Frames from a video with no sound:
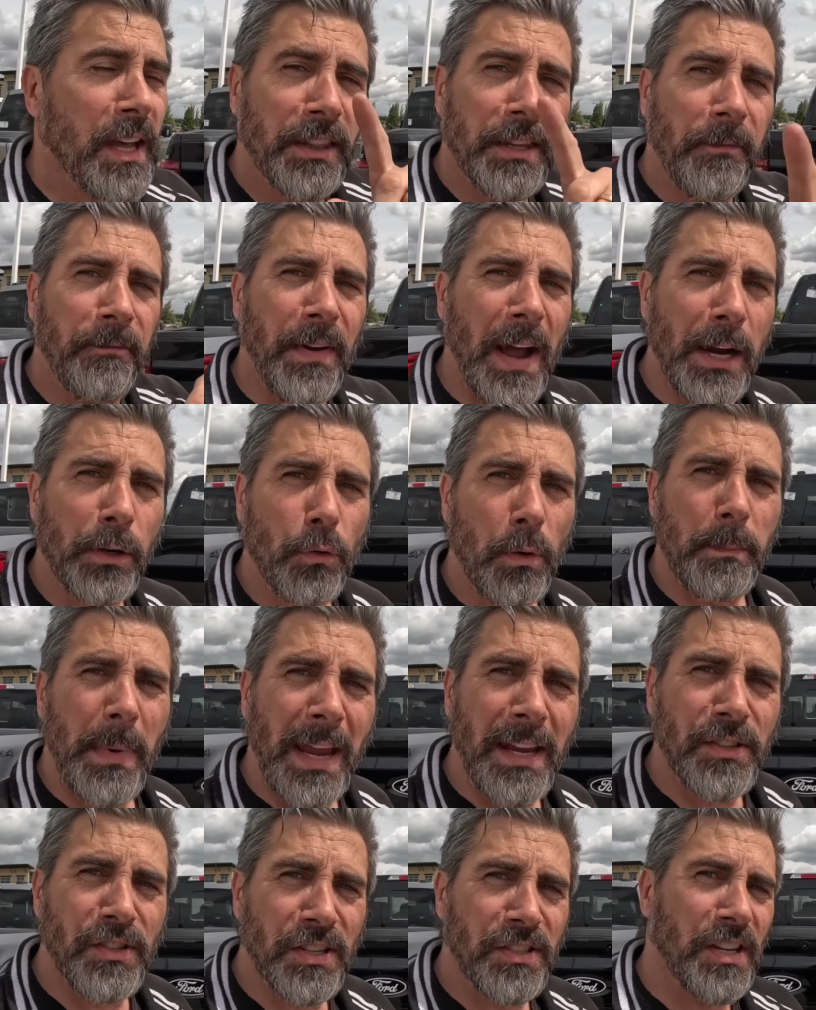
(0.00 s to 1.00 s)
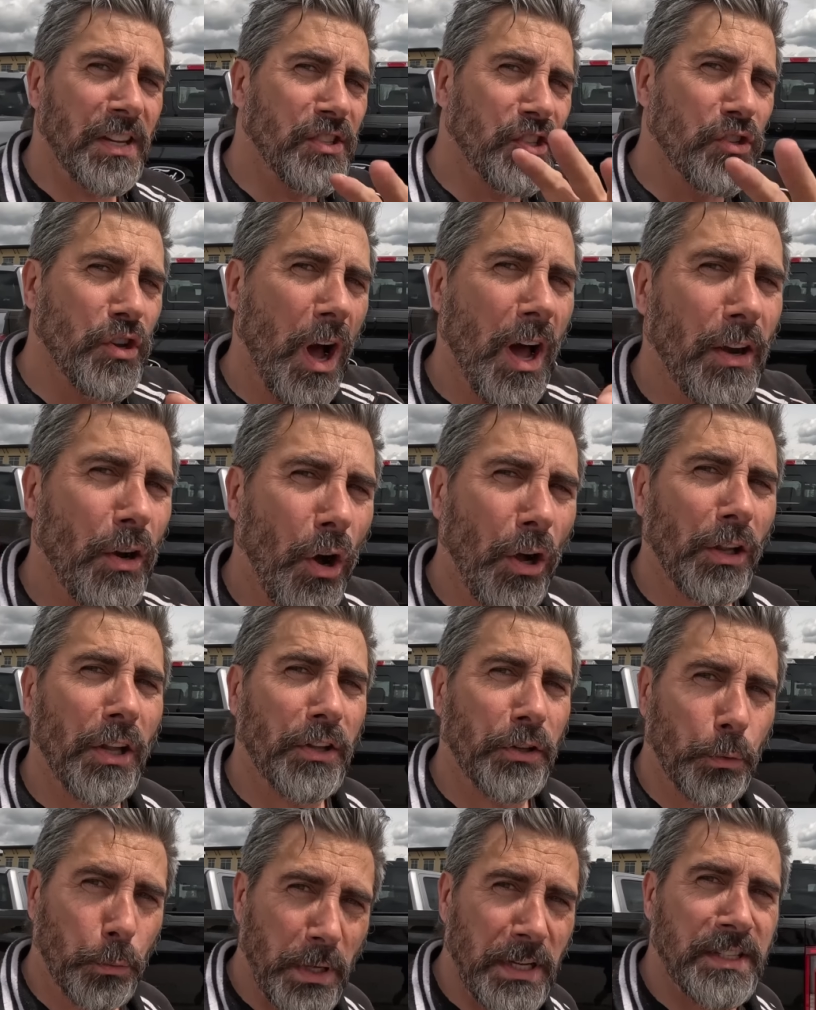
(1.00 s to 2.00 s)
the fact remains is it's not all on
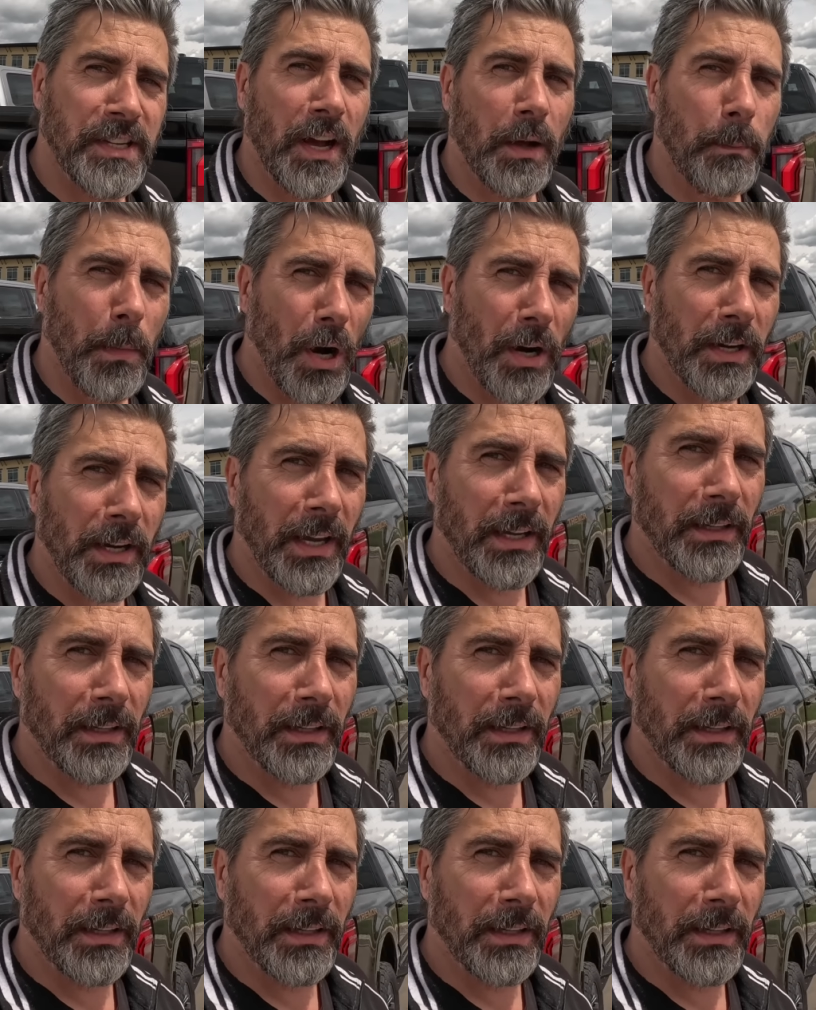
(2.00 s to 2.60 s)
the retail market.